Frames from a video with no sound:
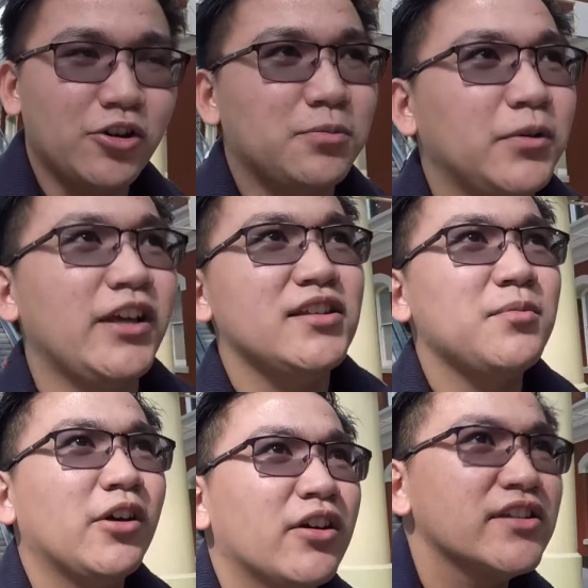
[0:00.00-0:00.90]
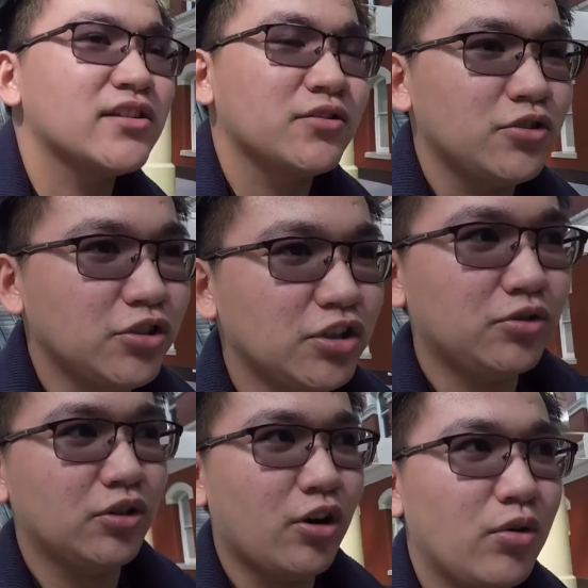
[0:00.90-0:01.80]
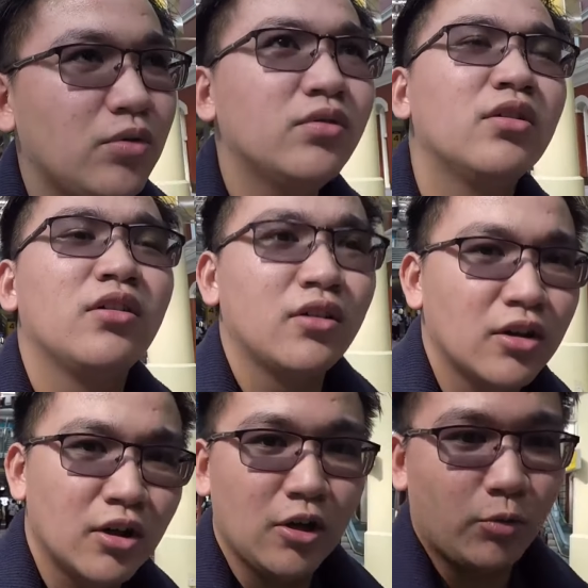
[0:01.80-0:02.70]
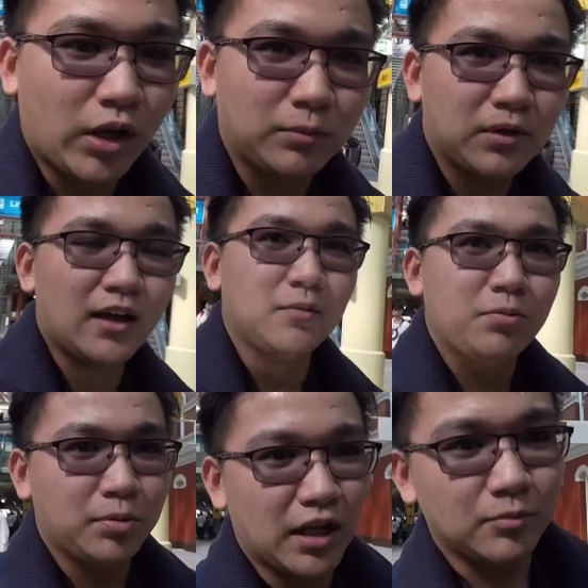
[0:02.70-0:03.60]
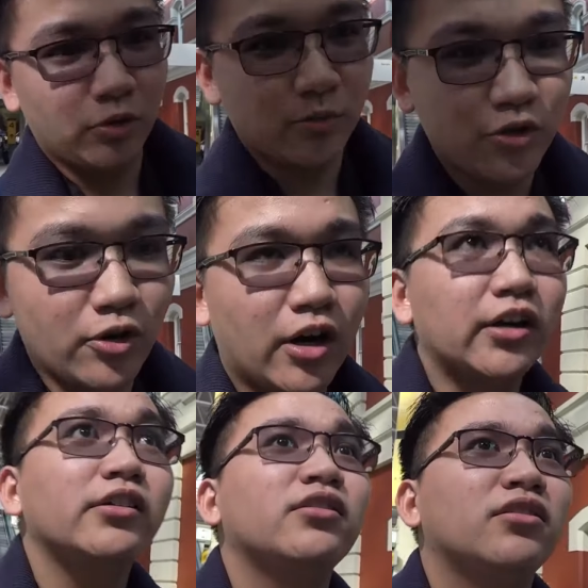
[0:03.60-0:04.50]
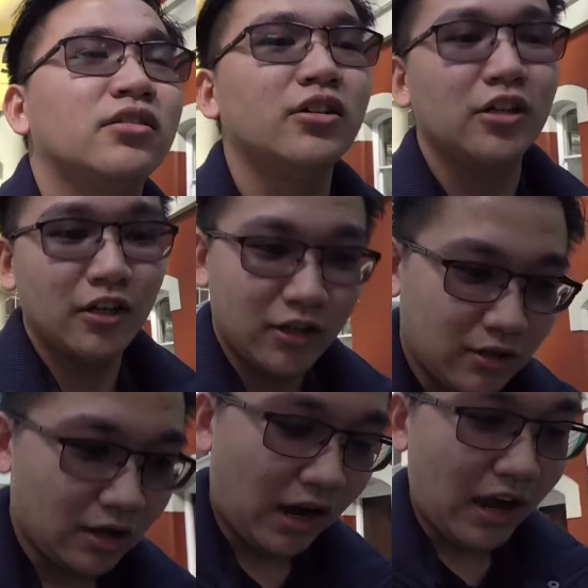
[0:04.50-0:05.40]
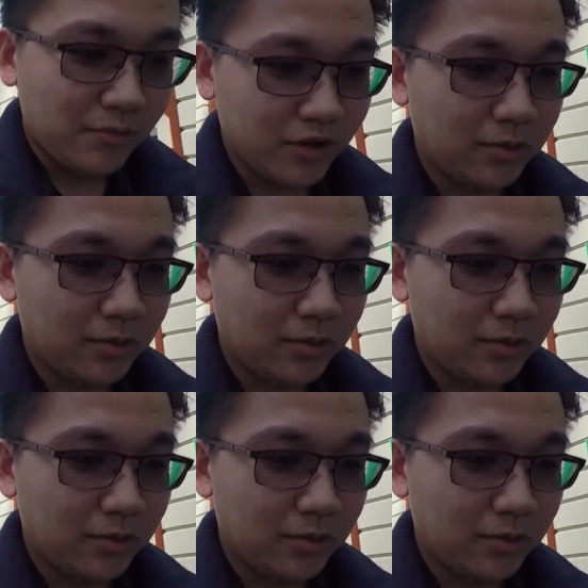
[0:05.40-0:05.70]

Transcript: place, because you need to know what platform you are. I'm in the